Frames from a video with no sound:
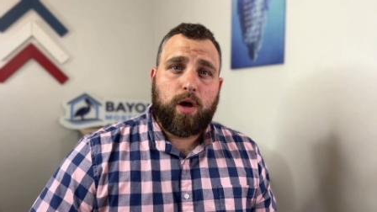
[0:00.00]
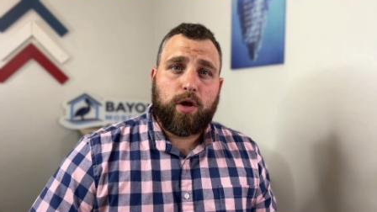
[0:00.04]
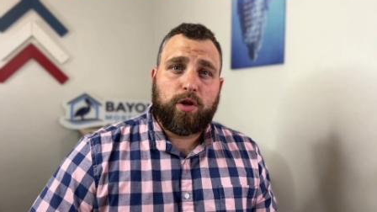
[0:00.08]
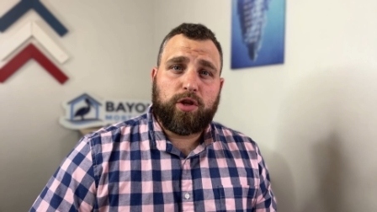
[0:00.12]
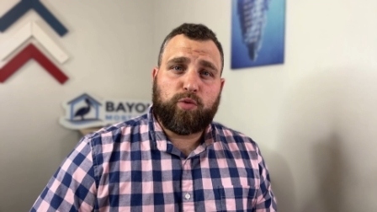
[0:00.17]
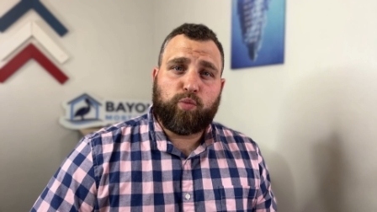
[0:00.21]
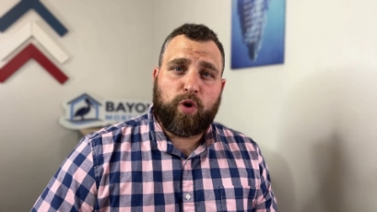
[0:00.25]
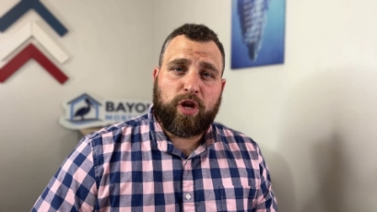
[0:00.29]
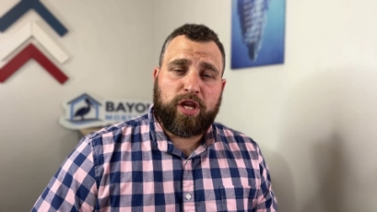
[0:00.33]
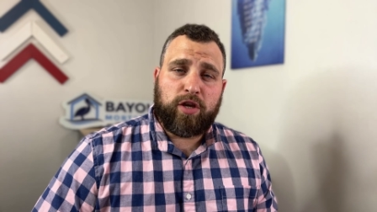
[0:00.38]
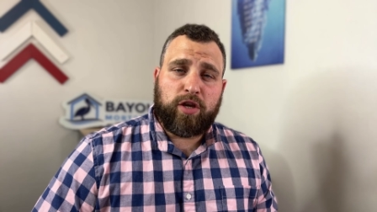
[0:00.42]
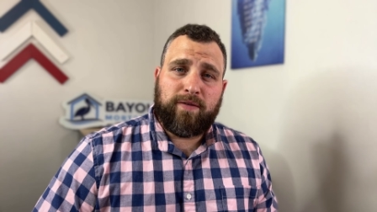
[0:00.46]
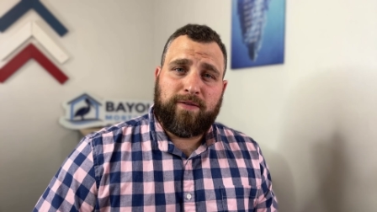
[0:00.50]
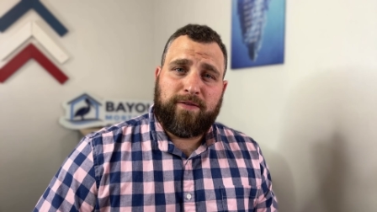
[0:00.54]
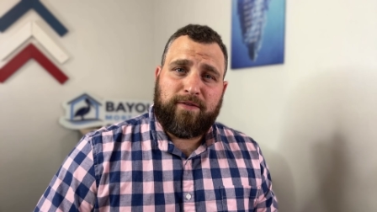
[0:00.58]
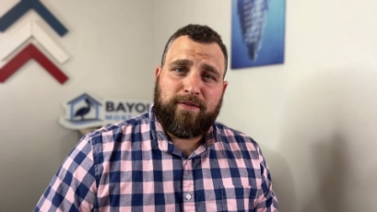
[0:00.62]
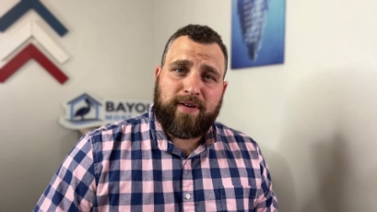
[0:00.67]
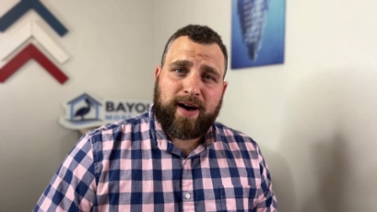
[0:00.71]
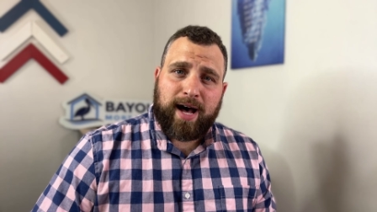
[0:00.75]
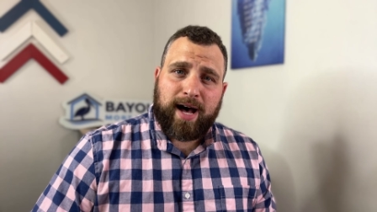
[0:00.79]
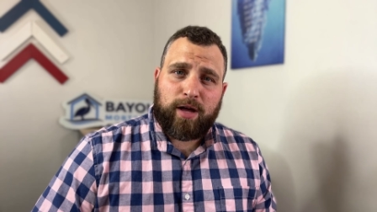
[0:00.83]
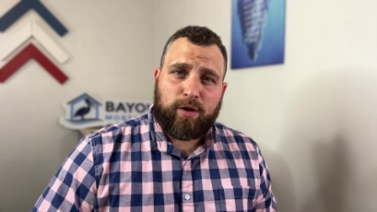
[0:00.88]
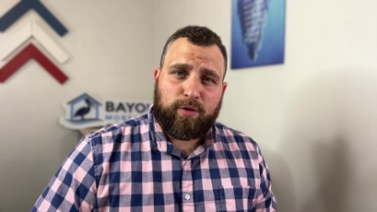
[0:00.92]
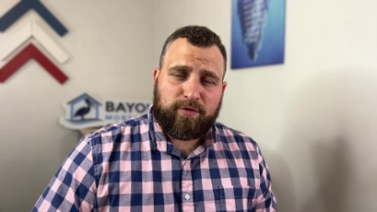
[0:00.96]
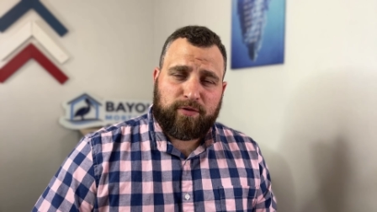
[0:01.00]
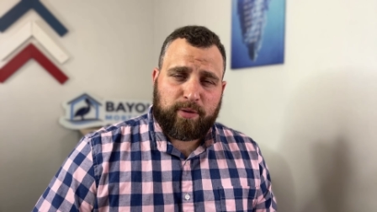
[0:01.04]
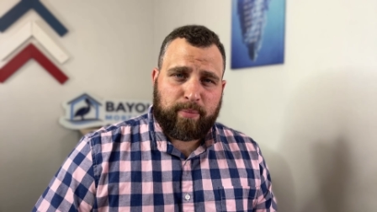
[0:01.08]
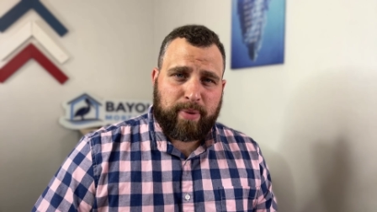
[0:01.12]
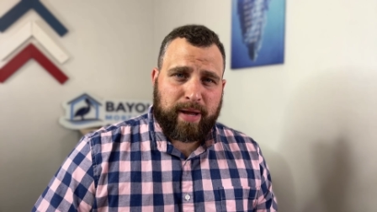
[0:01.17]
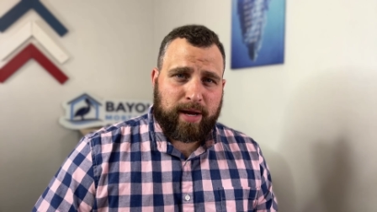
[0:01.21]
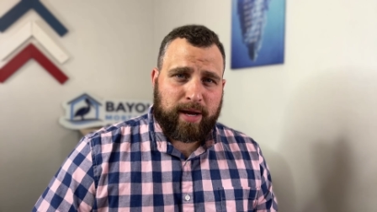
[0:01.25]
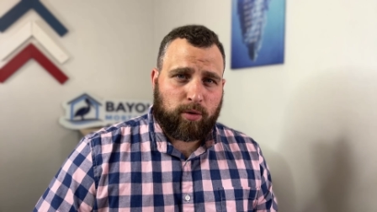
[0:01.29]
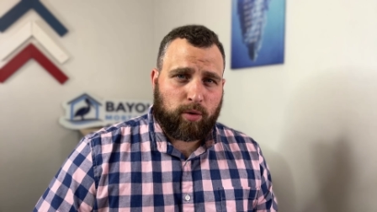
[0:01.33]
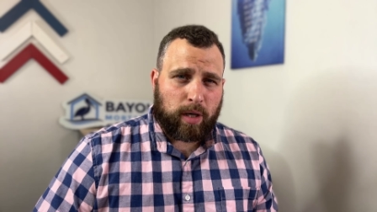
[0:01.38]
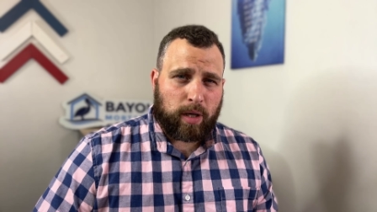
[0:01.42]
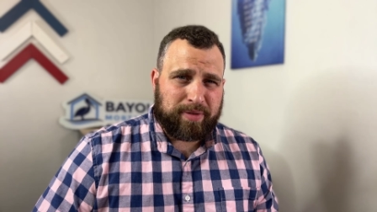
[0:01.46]
when you file for
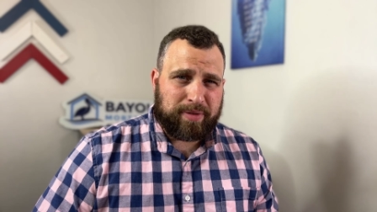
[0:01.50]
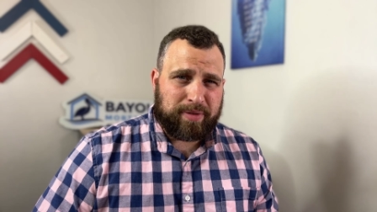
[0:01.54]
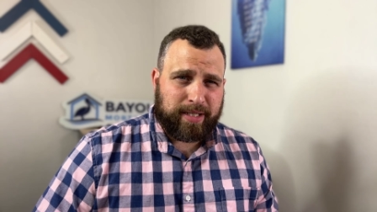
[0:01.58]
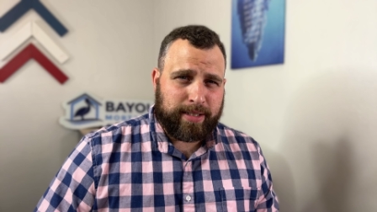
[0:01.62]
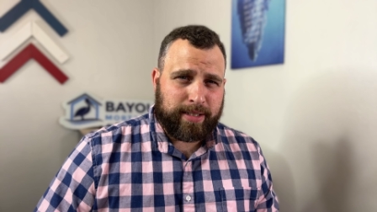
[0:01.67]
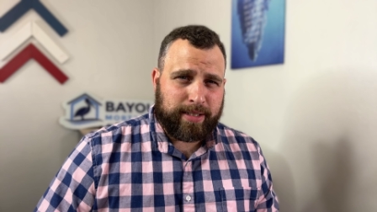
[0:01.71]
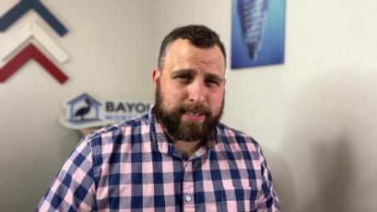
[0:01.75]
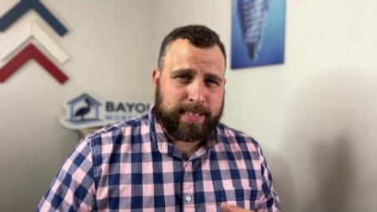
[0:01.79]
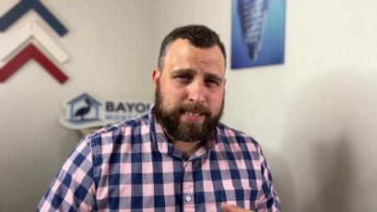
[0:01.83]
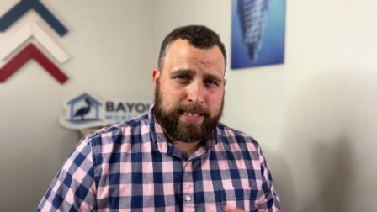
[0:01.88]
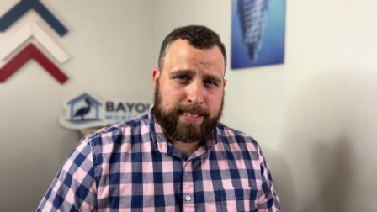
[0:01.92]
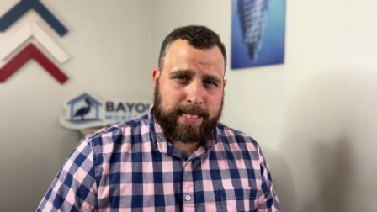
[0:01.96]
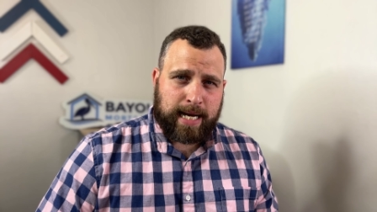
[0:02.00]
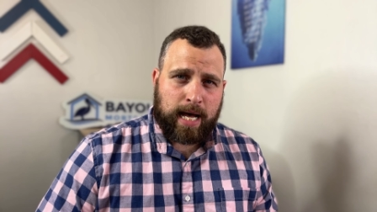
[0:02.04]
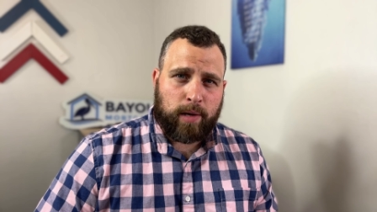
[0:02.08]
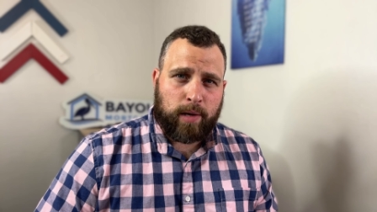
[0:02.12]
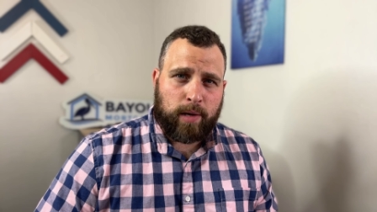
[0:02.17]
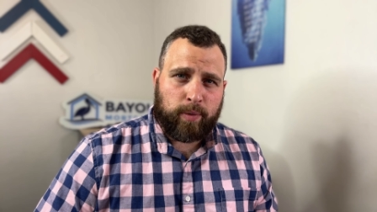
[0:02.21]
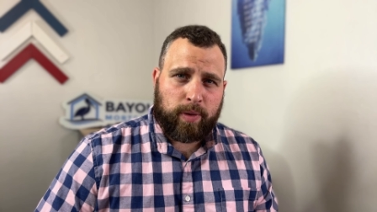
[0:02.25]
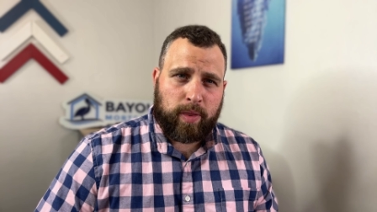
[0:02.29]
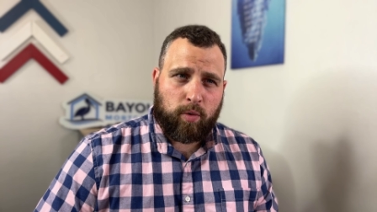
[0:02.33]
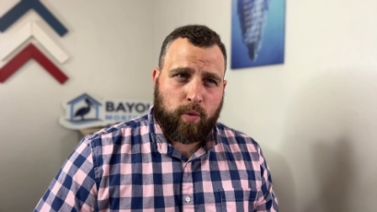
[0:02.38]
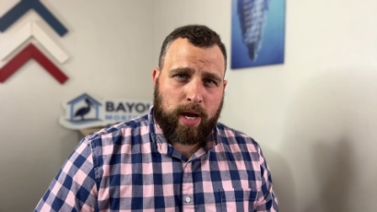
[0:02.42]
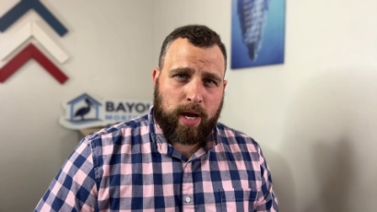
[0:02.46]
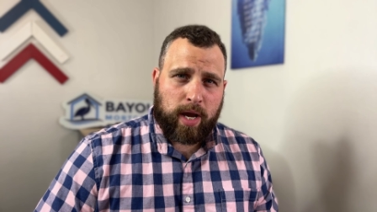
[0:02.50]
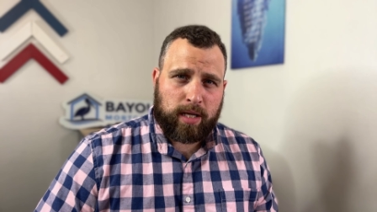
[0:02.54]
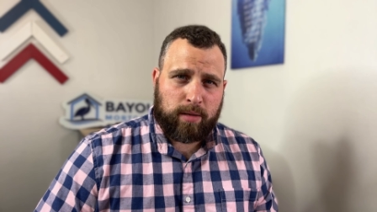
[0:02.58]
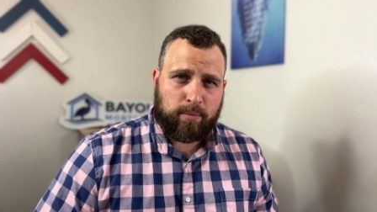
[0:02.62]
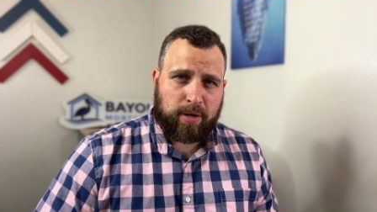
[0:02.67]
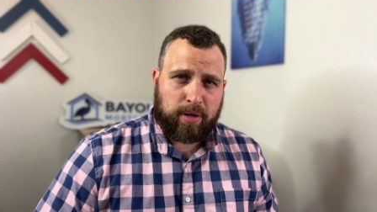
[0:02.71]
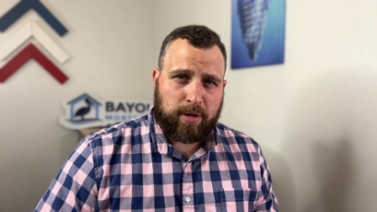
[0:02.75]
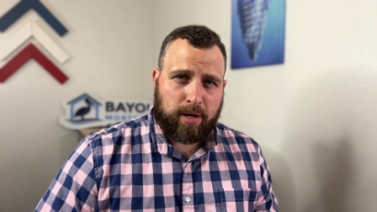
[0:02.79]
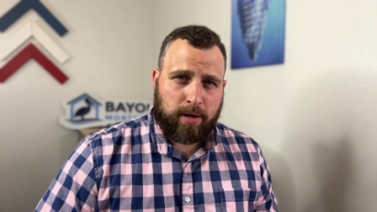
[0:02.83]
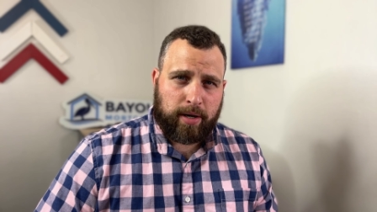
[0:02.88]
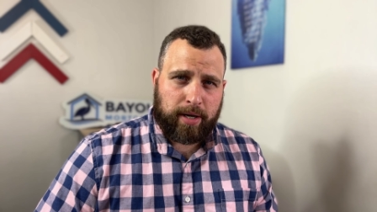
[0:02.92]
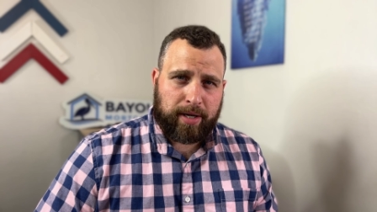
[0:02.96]
bankruptcy is not when the waiting
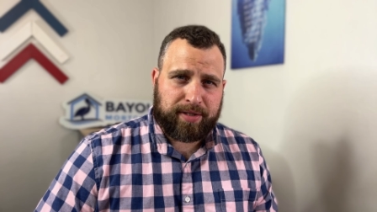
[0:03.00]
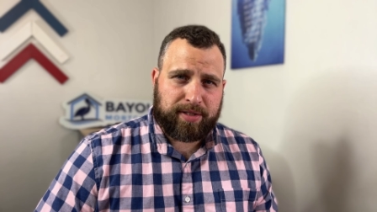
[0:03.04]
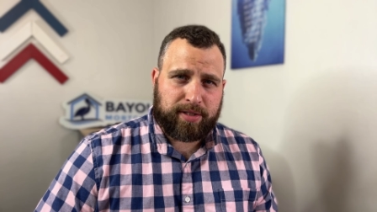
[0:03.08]
period